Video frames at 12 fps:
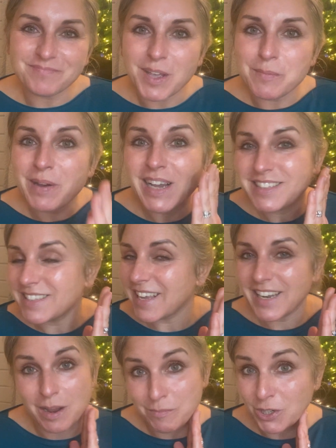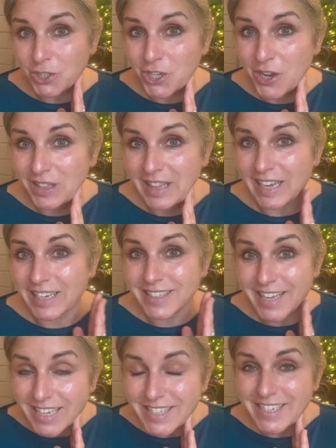My skin, I'm not doing that
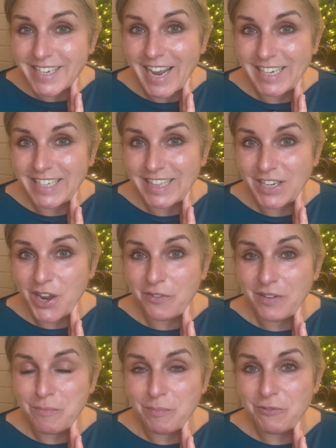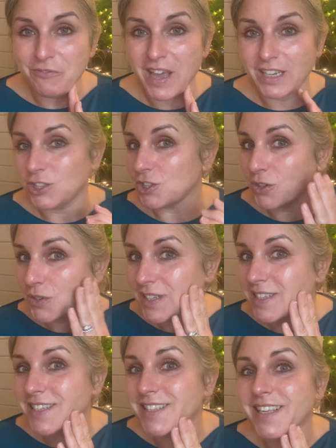because yesterday I did the November facial.
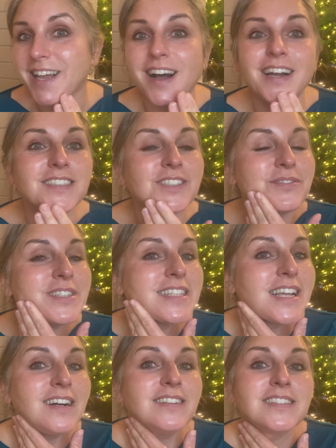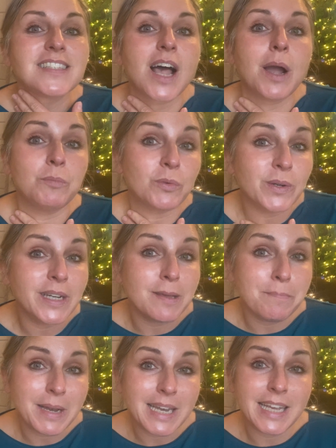This is the kind of result. I'm
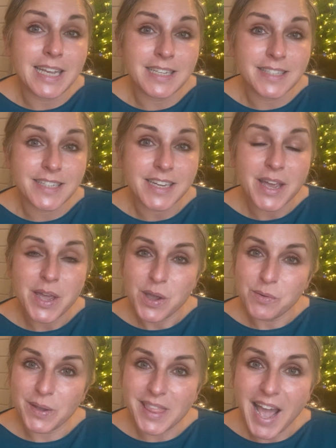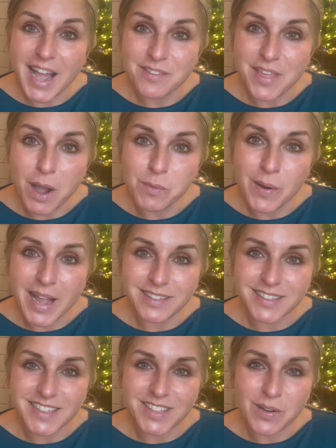really pleased with how that
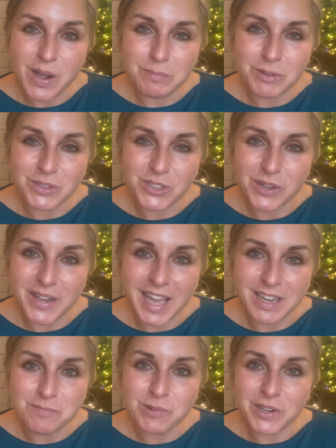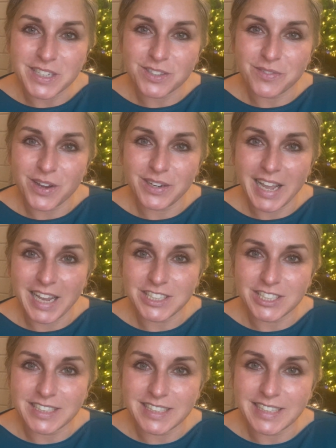went, so I'm not doing any more
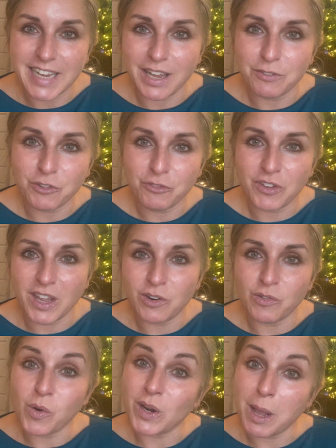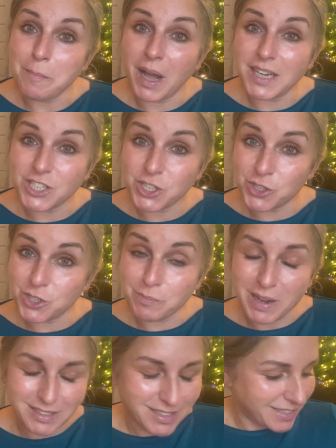exfoliation today for fear of what I might do to
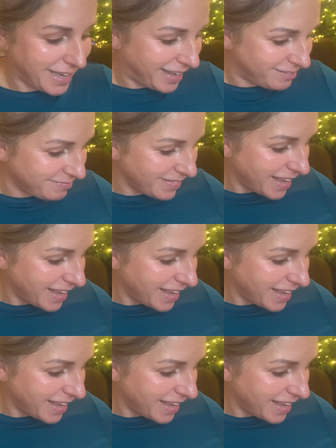my skin.